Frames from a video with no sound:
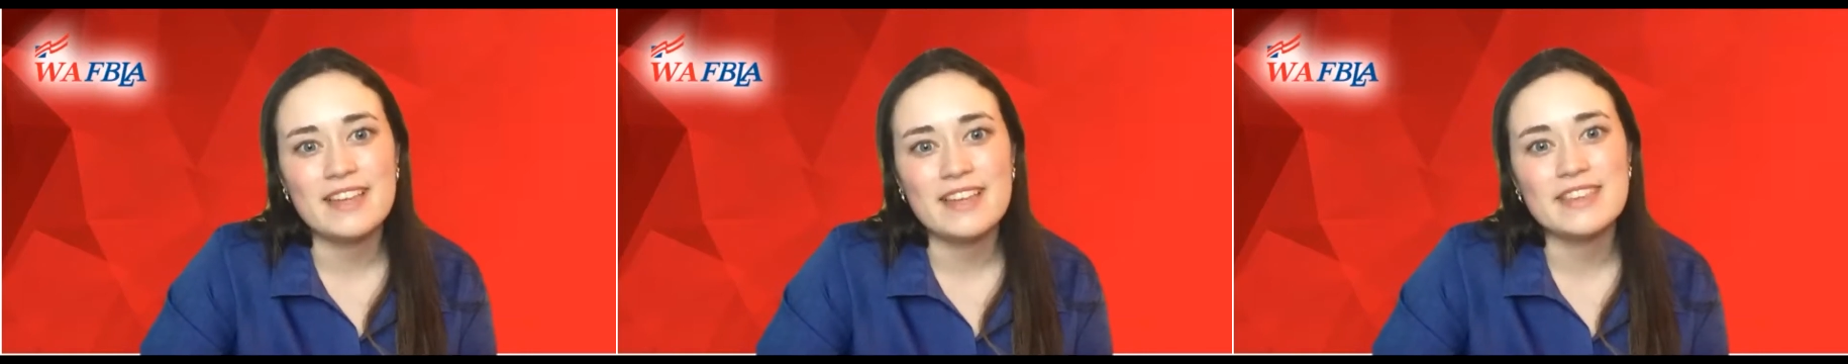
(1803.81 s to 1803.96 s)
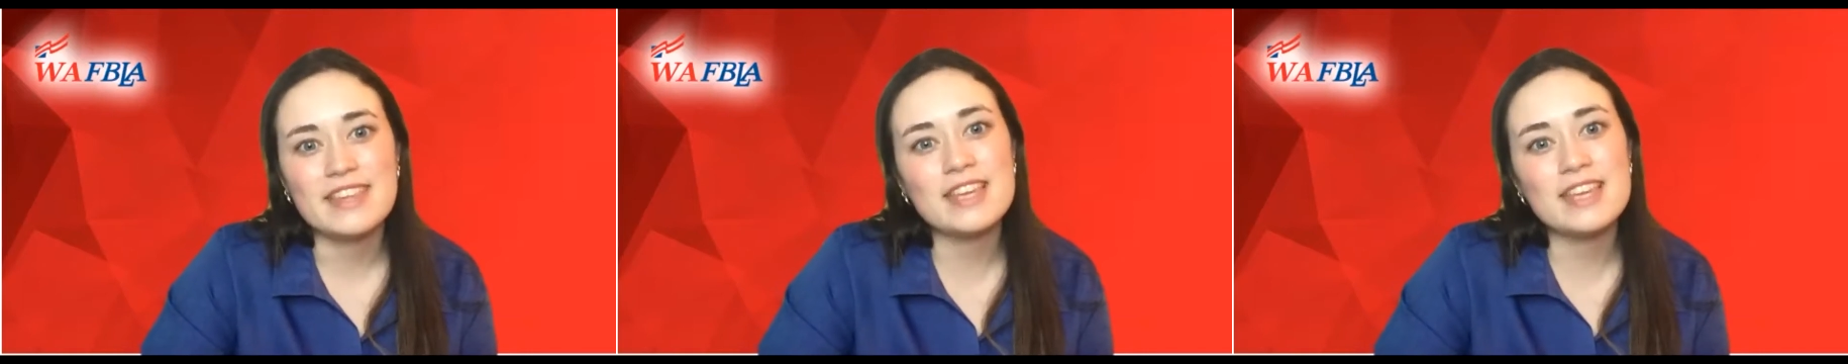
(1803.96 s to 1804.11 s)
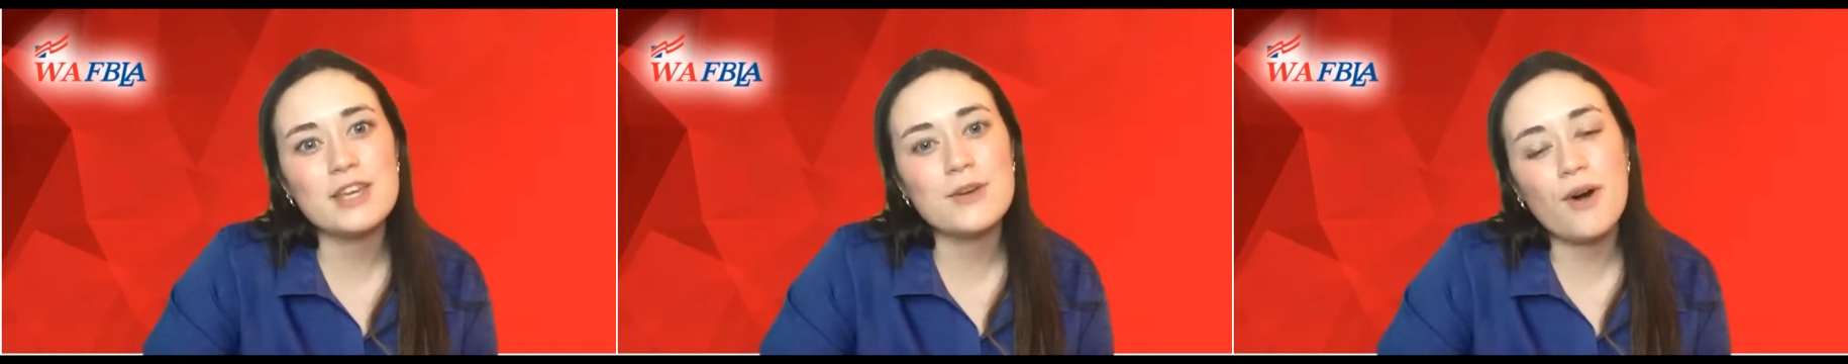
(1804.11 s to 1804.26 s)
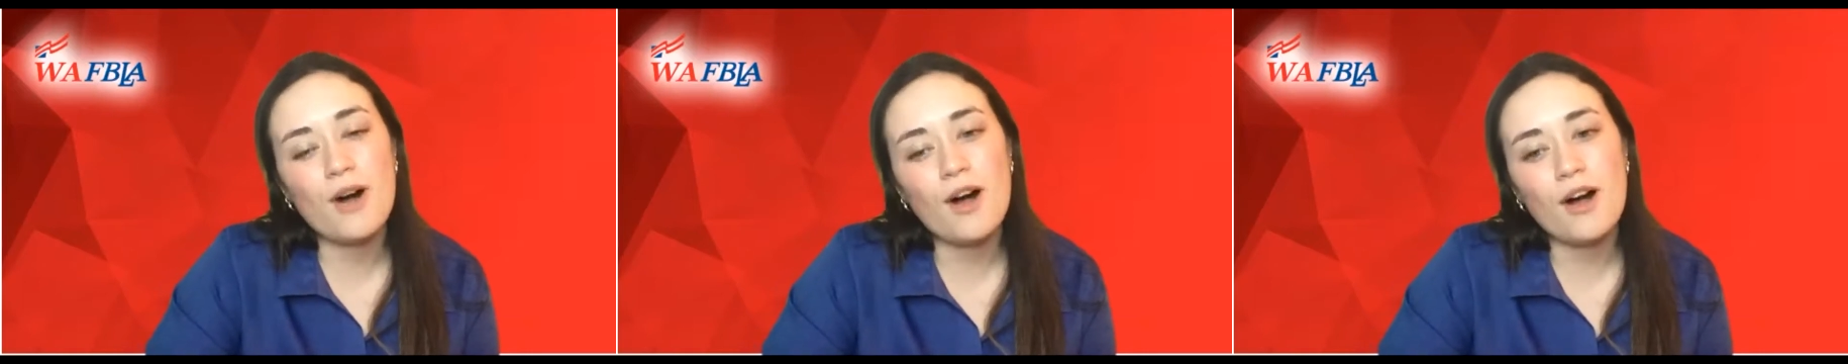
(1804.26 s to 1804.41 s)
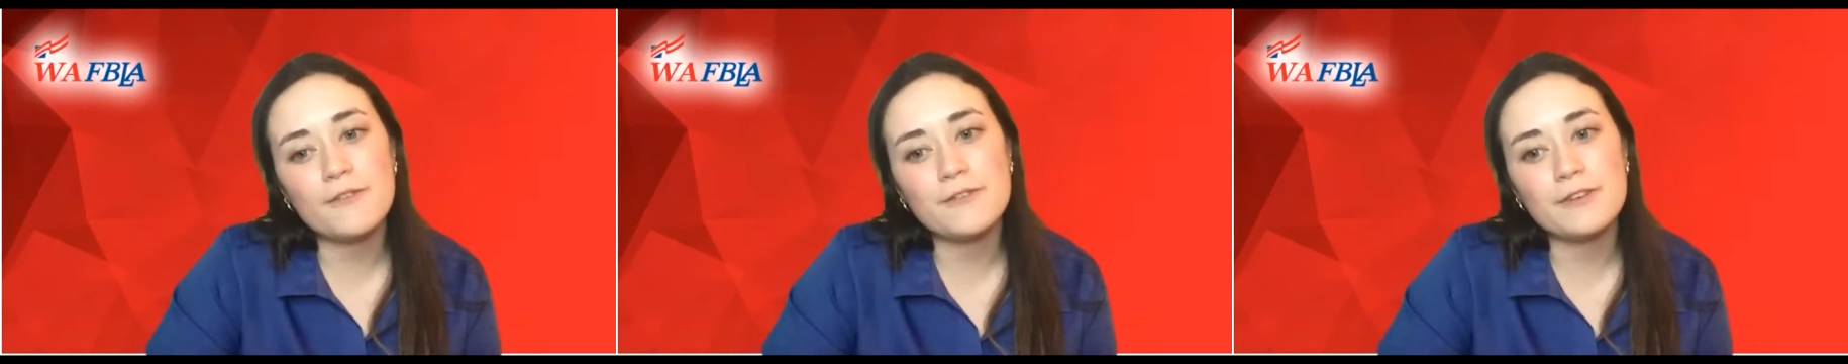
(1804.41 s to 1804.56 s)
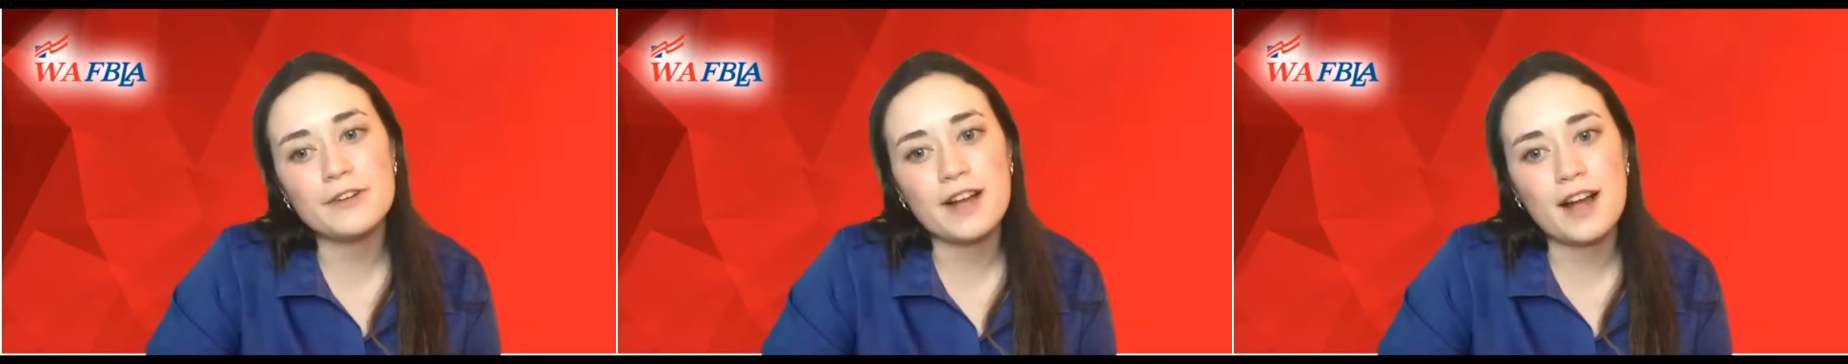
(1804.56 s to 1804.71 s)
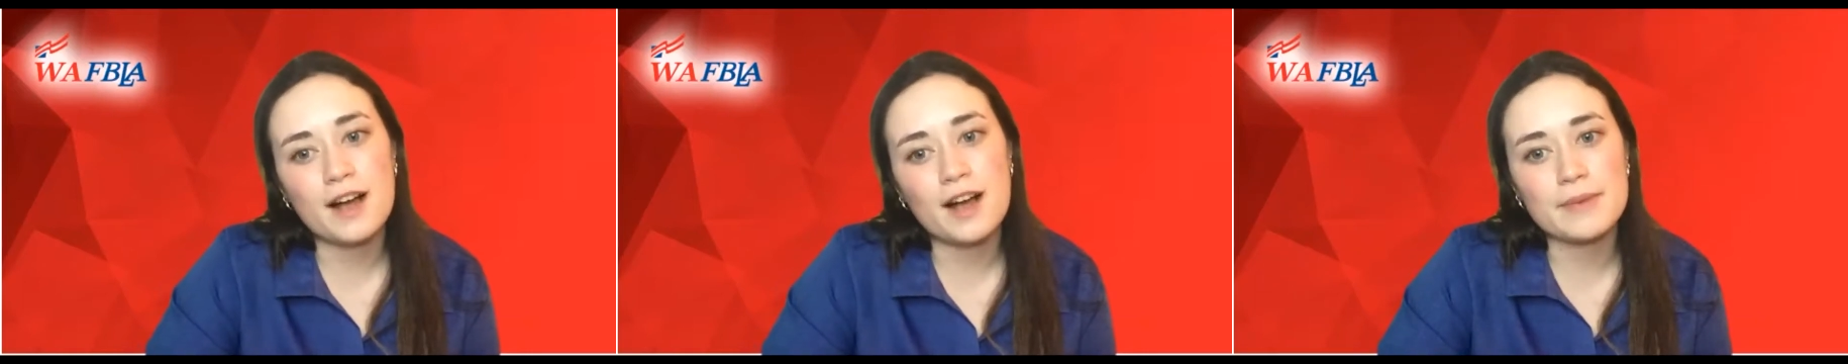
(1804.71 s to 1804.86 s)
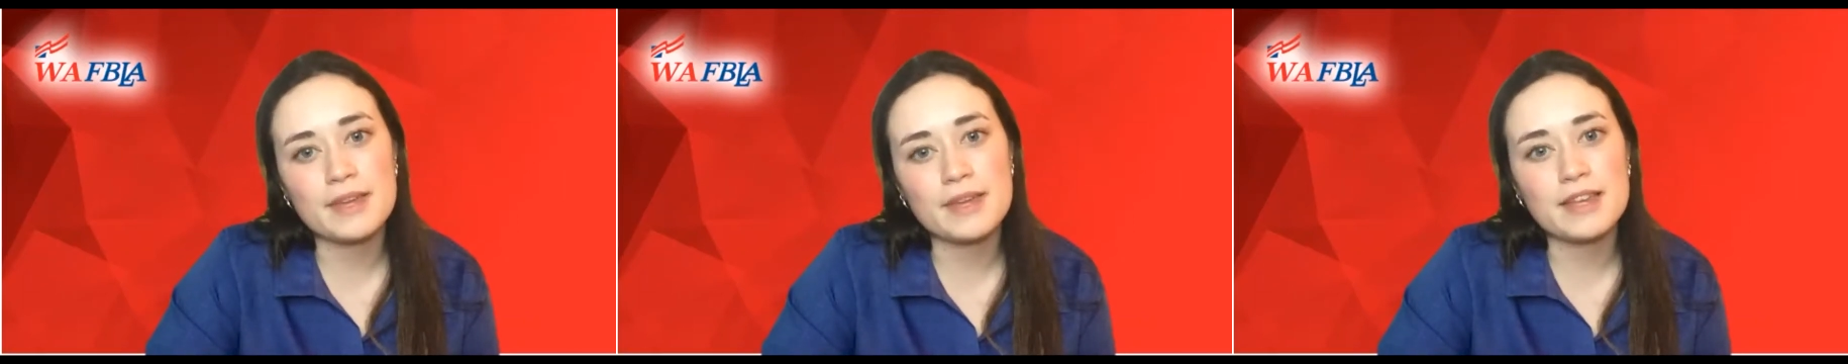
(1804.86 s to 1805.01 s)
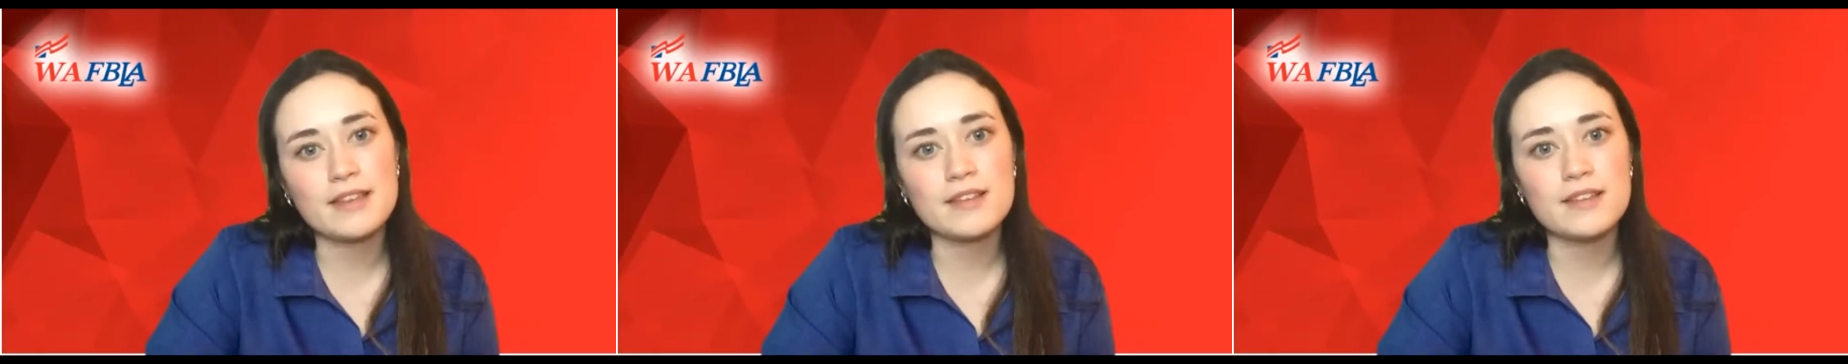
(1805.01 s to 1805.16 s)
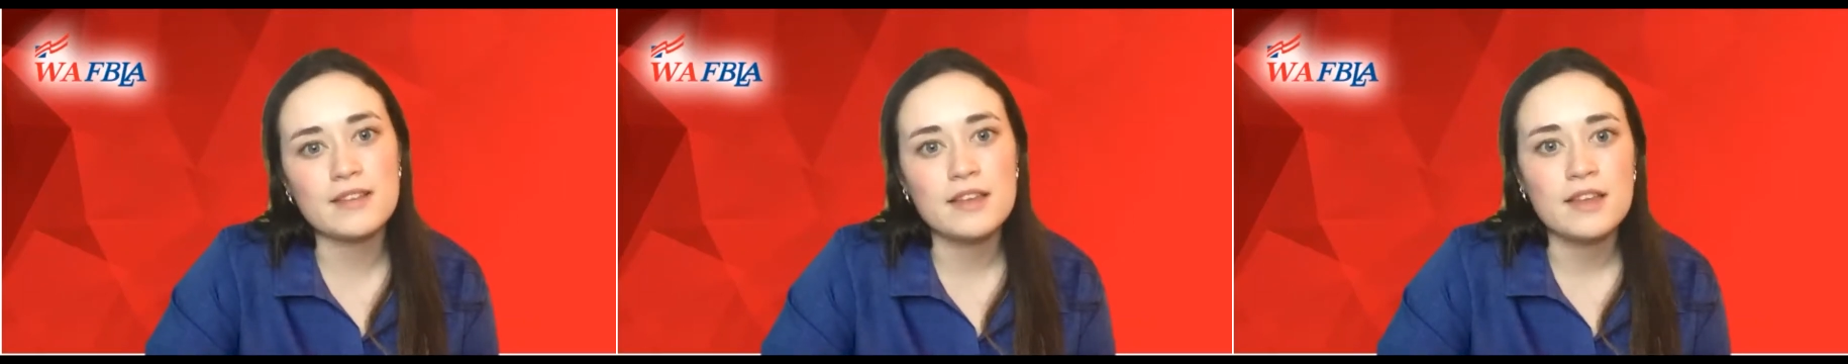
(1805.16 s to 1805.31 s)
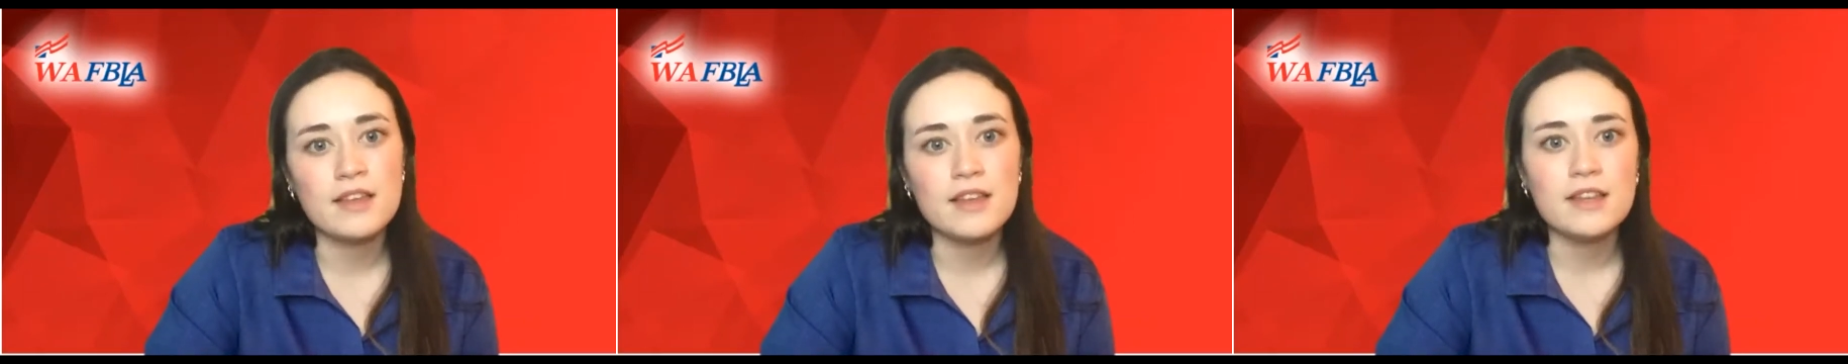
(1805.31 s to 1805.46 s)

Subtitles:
Thank you all for coming